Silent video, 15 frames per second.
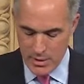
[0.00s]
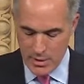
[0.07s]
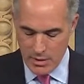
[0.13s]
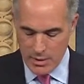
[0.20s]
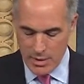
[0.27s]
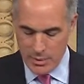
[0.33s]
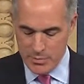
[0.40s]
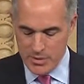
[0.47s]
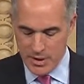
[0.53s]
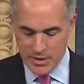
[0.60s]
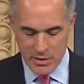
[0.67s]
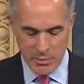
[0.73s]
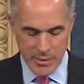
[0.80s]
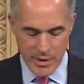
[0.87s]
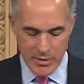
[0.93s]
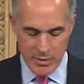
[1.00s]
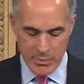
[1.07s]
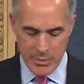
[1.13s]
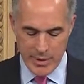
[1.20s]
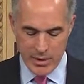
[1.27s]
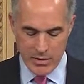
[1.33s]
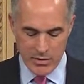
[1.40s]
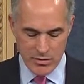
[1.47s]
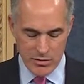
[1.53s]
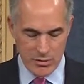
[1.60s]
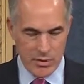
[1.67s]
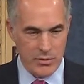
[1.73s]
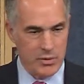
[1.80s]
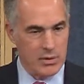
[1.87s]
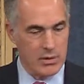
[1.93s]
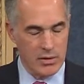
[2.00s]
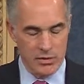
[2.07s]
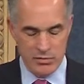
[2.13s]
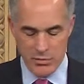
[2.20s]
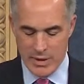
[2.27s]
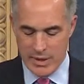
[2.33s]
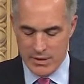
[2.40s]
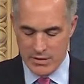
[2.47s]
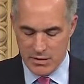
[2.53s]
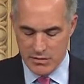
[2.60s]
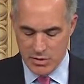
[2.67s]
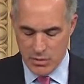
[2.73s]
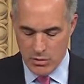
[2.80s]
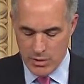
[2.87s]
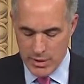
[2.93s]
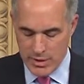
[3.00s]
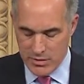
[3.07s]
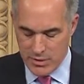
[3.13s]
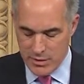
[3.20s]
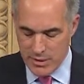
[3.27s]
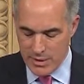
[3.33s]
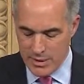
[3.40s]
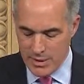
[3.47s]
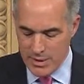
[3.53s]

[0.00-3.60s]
are abducted by their parents or other close relatives, according to the